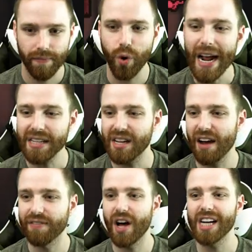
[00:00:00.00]
Crazy,
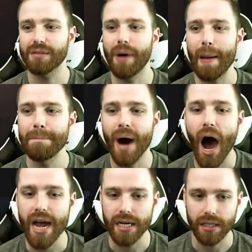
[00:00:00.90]
I've lost my
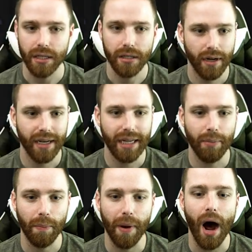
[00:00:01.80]
mind! And a
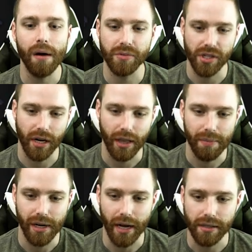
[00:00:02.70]
couple bombs here, that'd
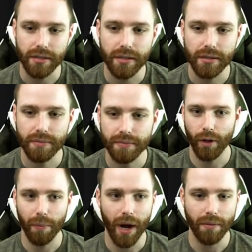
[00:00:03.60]
be nice.
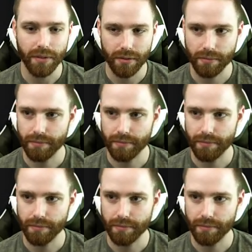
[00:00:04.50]
No bombs?